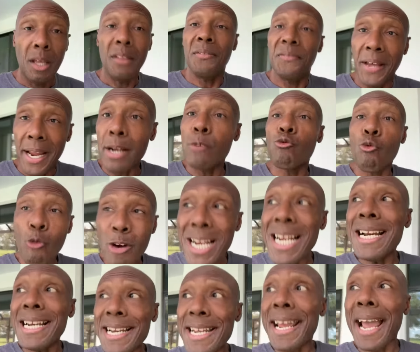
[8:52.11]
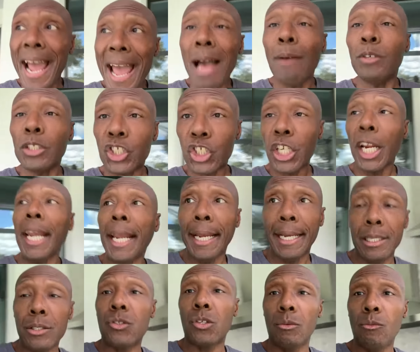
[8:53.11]
they really have a
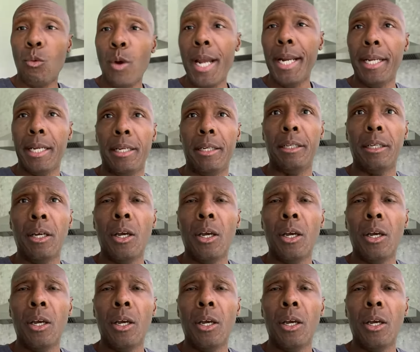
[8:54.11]
chance of winning.